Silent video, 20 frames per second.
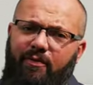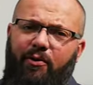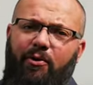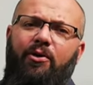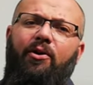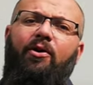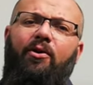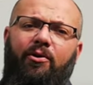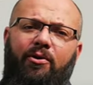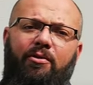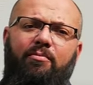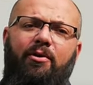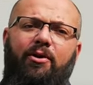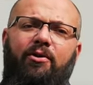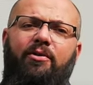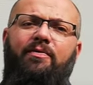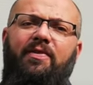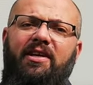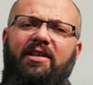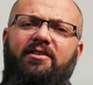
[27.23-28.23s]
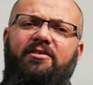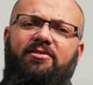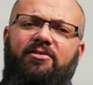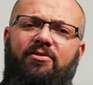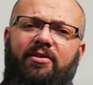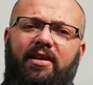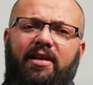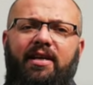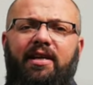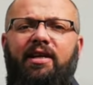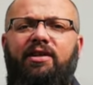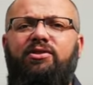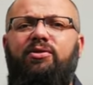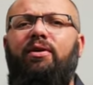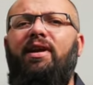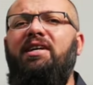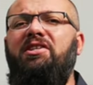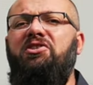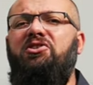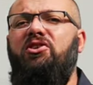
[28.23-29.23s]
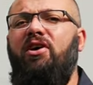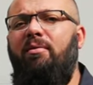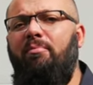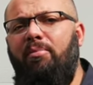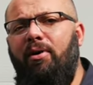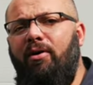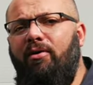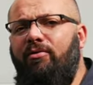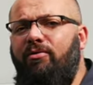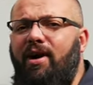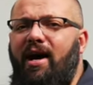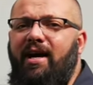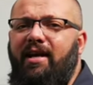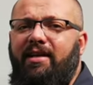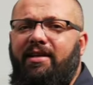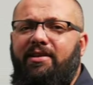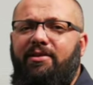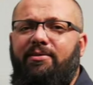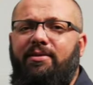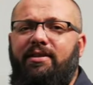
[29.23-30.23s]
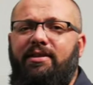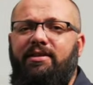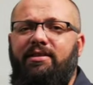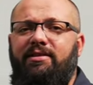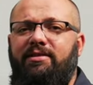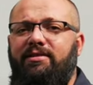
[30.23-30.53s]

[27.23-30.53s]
for the automotive industry. So let's jump right into it.